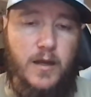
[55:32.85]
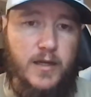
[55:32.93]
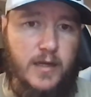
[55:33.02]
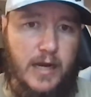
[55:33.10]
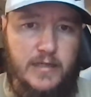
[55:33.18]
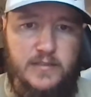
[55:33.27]

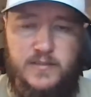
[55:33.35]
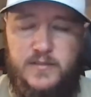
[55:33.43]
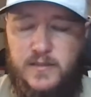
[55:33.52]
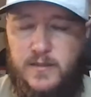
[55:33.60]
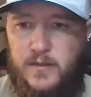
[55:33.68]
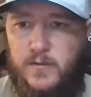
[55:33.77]
guys,
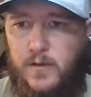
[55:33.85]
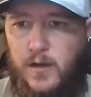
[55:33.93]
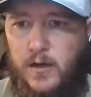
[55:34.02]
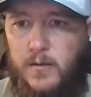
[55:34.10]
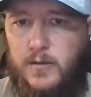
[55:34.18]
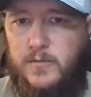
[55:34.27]

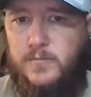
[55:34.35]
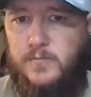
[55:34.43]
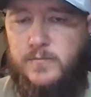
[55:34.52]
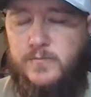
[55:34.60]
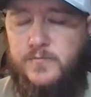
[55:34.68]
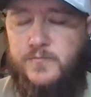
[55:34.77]
no
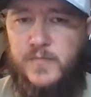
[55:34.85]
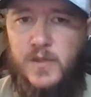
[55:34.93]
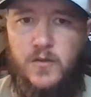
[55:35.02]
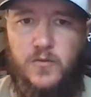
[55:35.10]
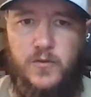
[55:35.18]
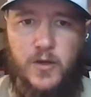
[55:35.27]

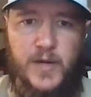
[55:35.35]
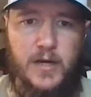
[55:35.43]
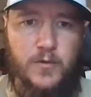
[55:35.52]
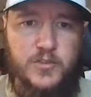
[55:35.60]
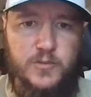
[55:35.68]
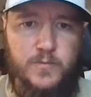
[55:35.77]
matter
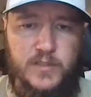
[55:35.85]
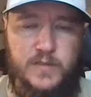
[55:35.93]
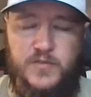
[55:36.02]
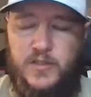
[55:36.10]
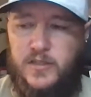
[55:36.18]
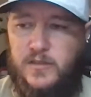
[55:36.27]
what your
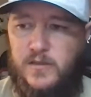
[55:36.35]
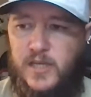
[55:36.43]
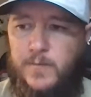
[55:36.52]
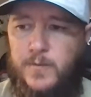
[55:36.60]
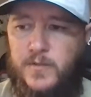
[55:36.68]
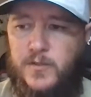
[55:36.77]
beliefs are,
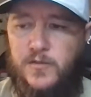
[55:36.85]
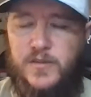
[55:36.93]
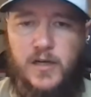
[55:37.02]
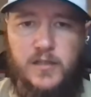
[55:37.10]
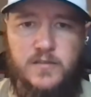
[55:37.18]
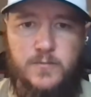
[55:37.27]
keep them in your
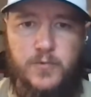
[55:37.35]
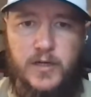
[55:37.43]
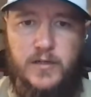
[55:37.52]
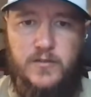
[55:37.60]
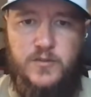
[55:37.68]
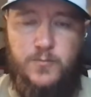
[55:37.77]
thoughts and
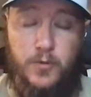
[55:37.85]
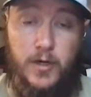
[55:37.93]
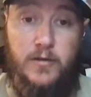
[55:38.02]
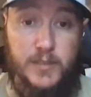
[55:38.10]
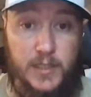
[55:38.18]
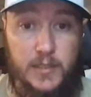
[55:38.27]
prayers.
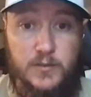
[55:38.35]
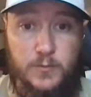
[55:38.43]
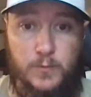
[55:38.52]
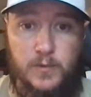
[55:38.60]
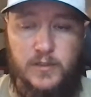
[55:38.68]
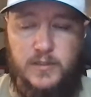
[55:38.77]
Prayer does
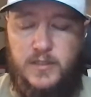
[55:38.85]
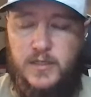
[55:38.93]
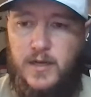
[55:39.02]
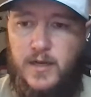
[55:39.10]
work.